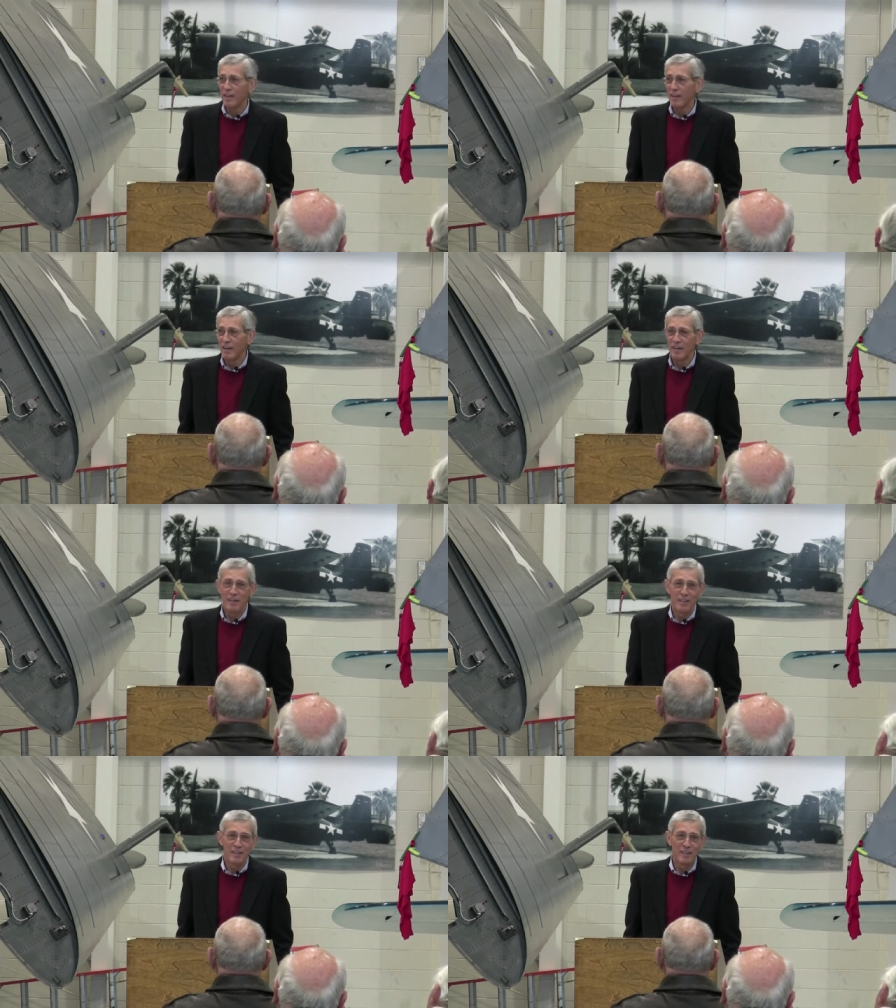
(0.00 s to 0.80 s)
and, uh,
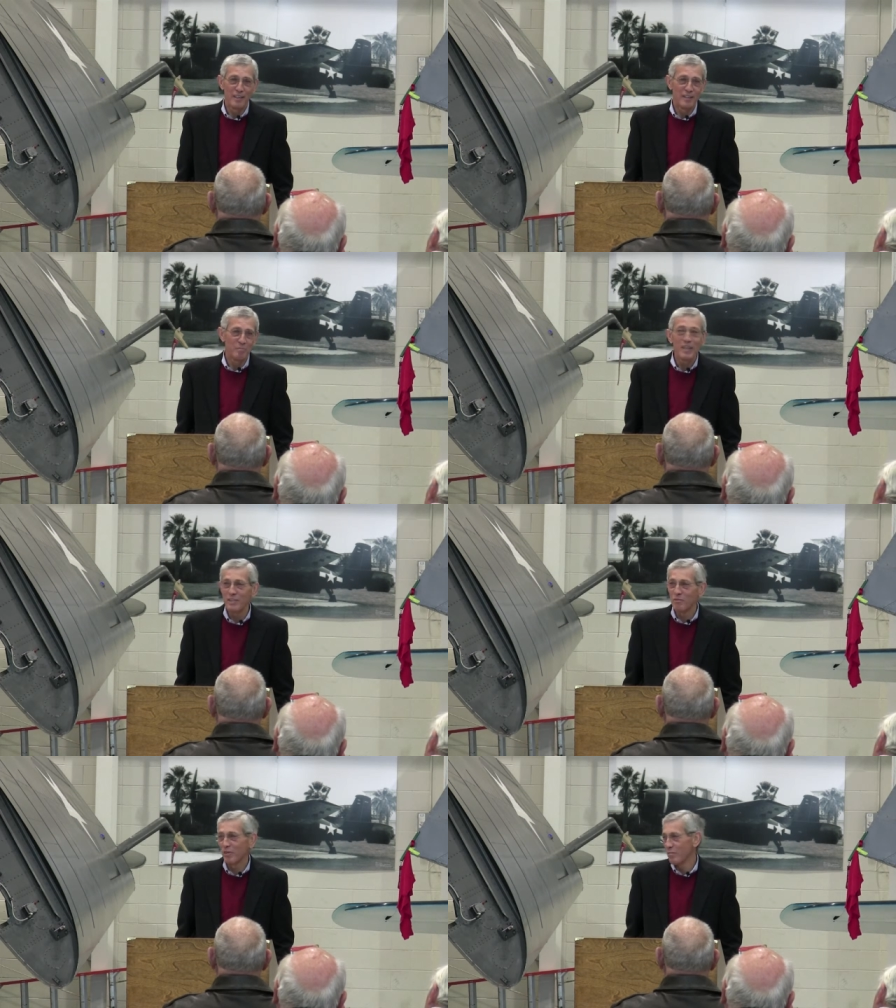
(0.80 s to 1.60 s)
and, and
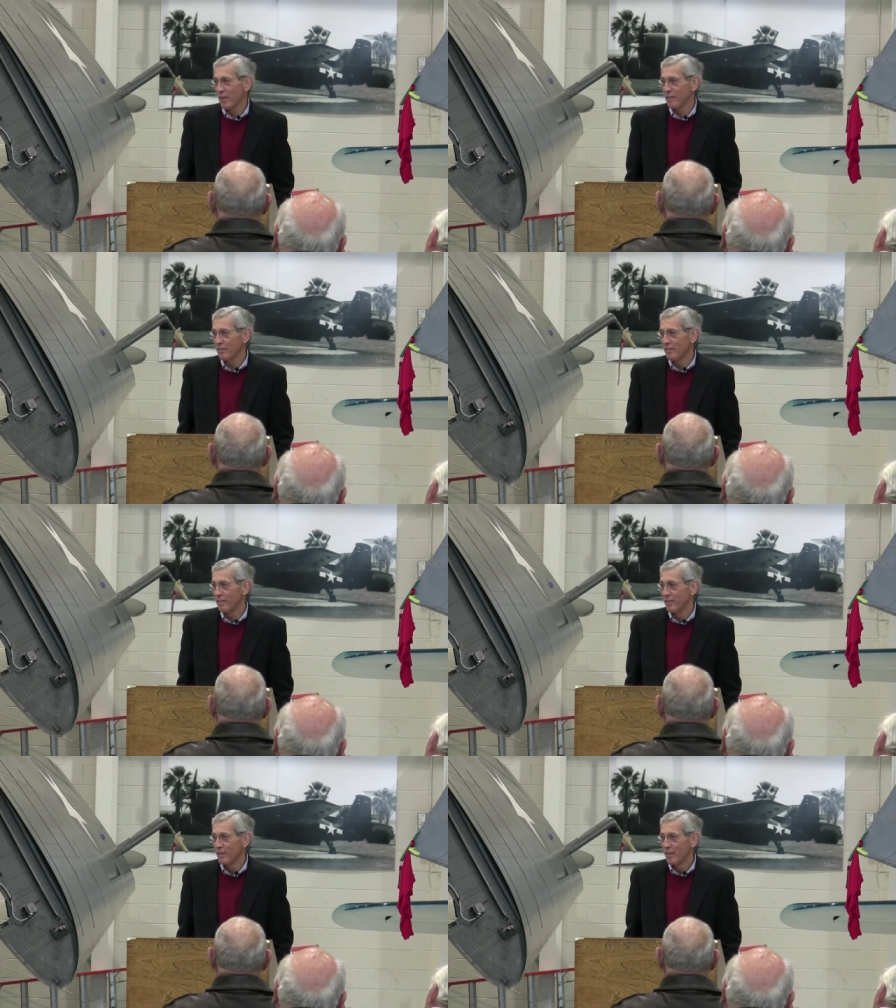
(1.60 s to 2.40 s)
Pete would have made.
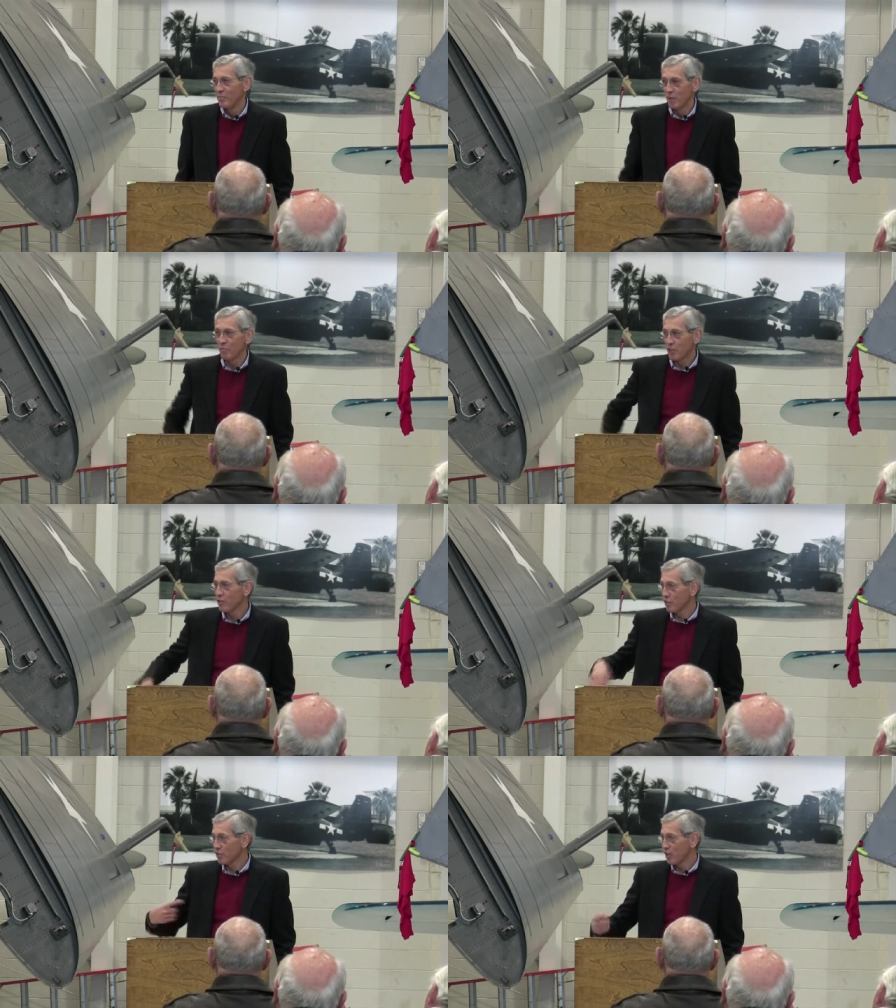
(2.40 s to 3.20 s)
But it
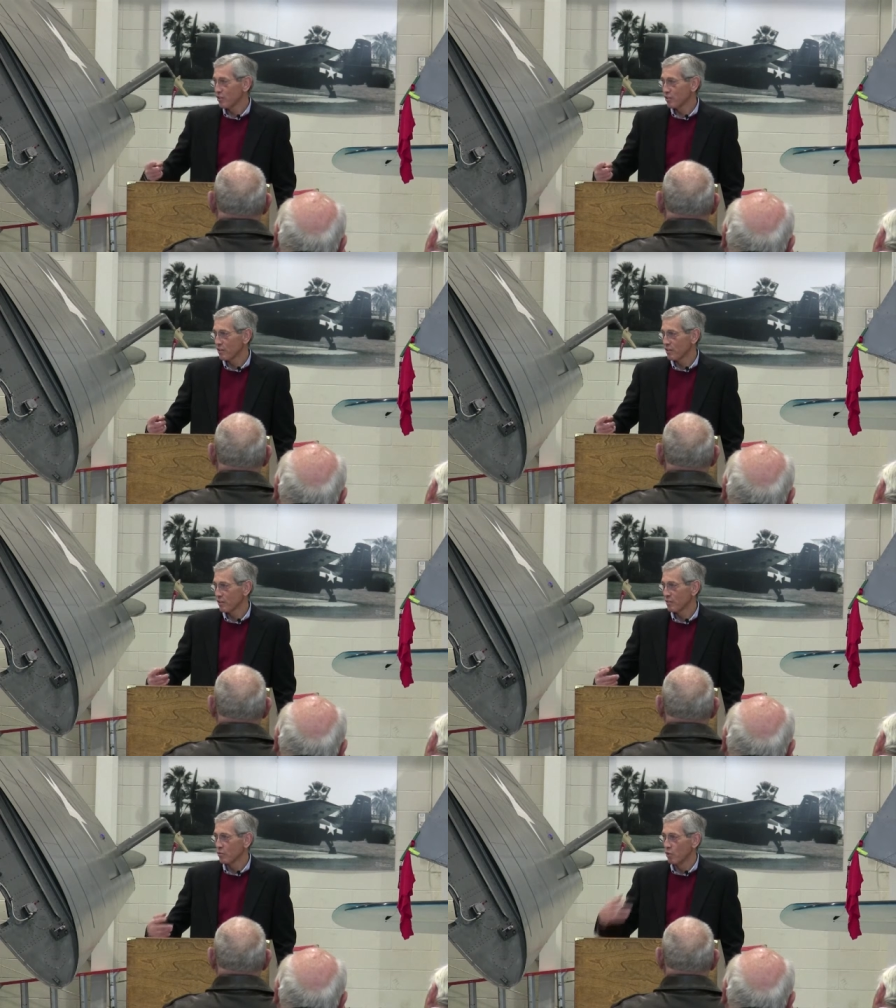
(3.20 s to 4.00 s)
was his decision.
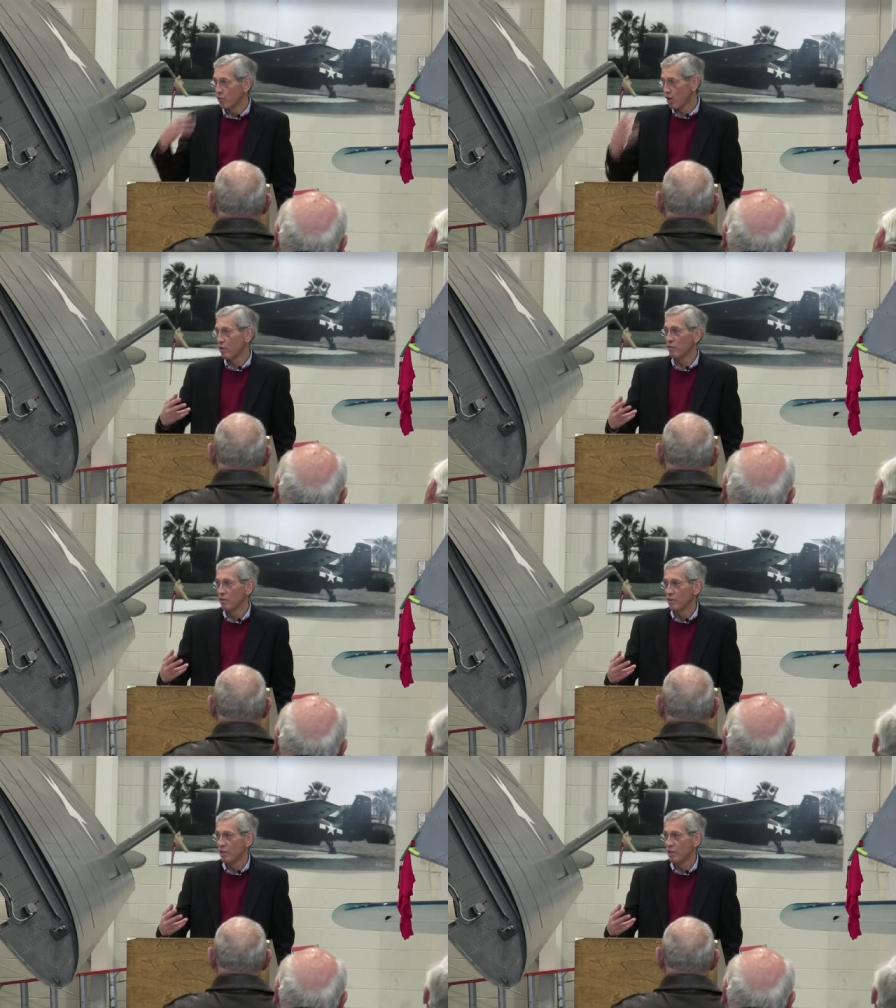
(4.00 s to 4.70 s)
We'll go.